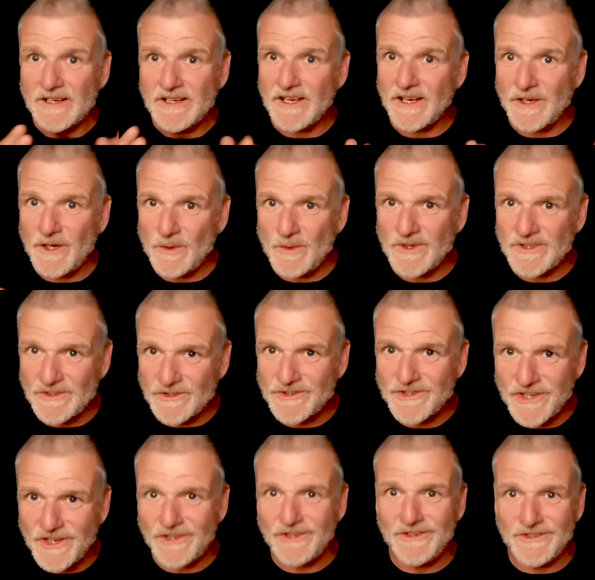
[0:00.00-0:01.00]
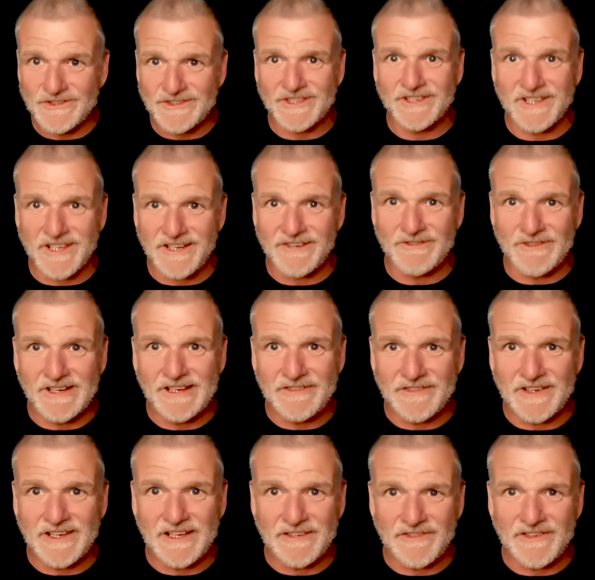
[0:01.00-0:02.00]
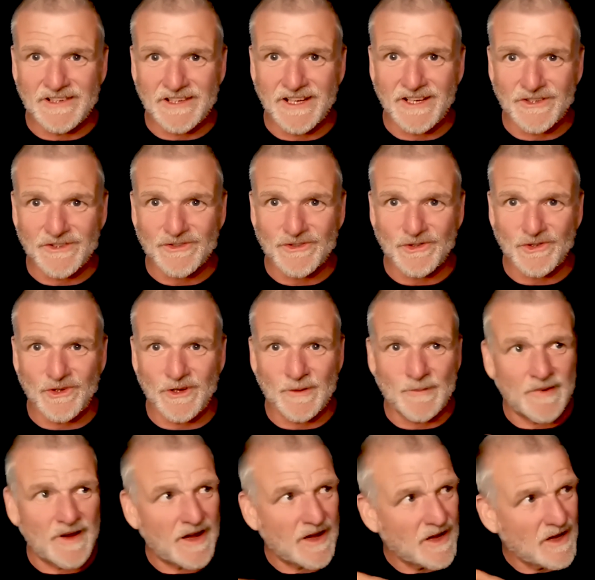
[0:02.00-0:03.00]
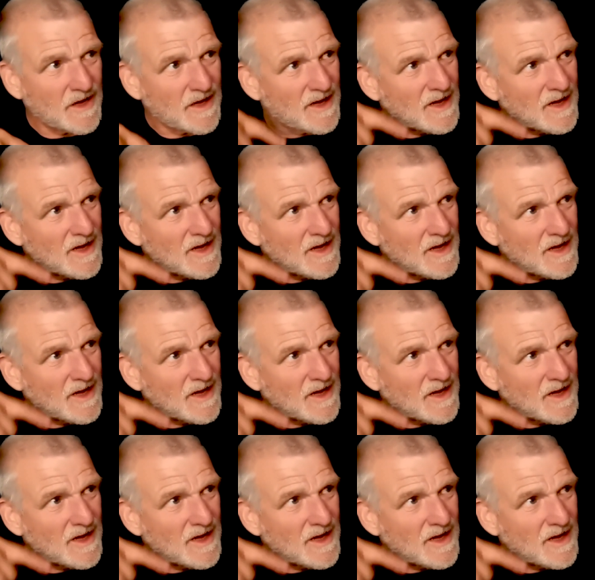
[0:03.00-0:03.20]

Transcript: you wouldn't choose to keep reliving that trauma.